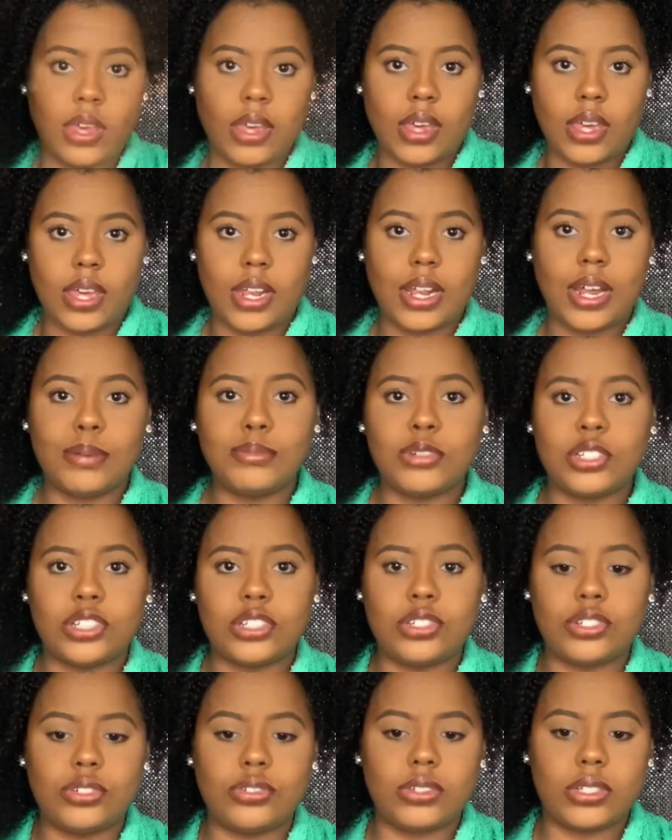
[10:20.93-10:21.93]
And I'm just
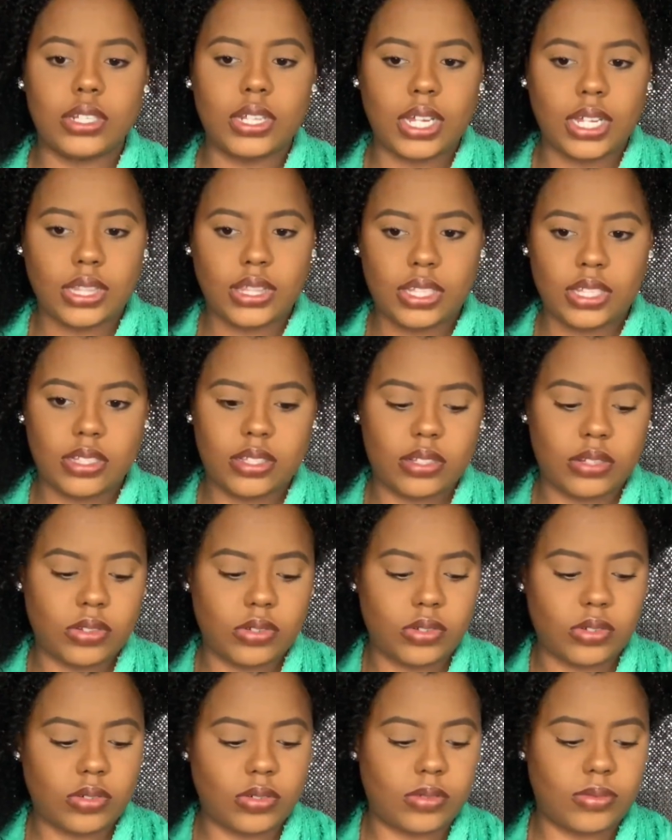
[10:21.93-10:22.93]
using like these
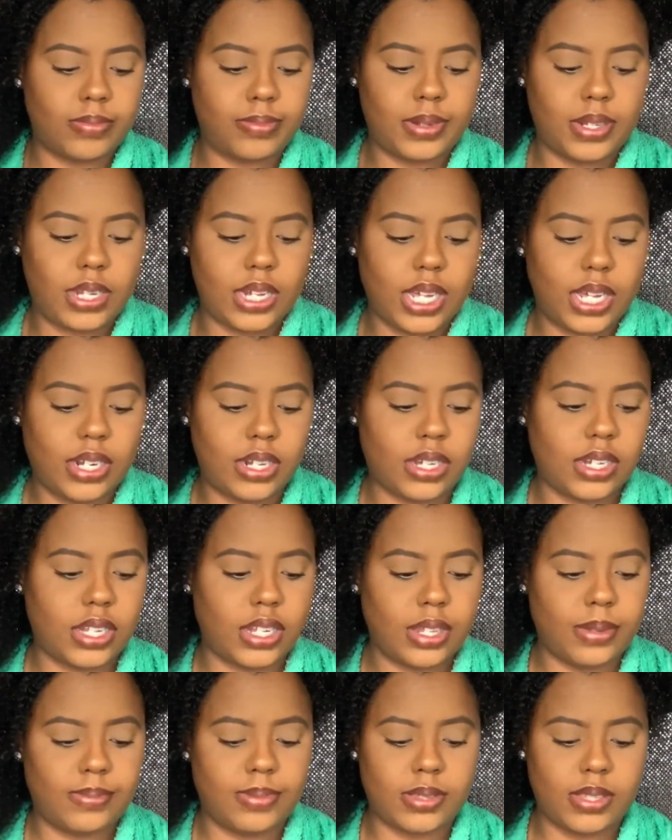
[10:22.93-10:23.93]
little banana
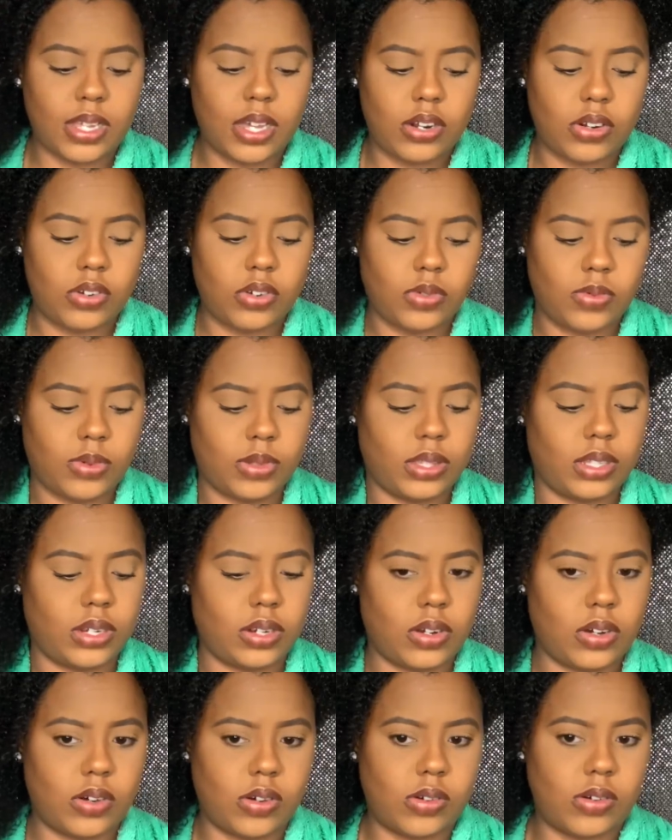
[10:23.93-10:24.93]
clips. I don't know what they're
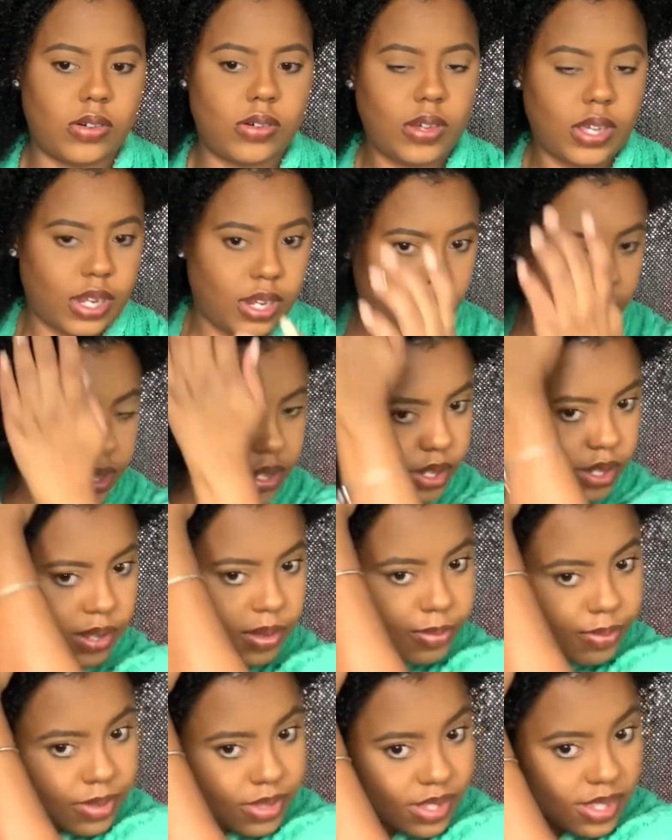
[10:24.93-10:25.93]
called. Hair
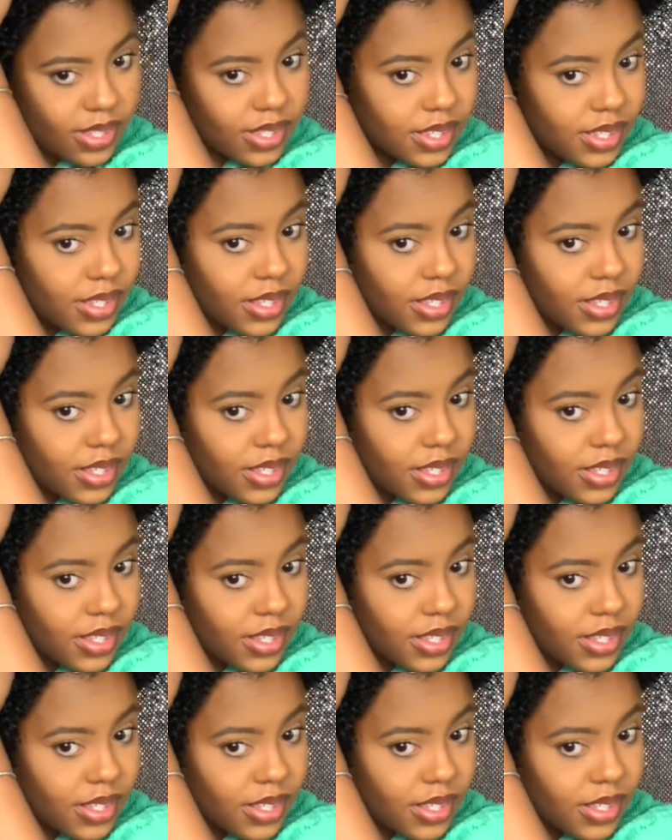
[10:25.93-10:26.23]
clips.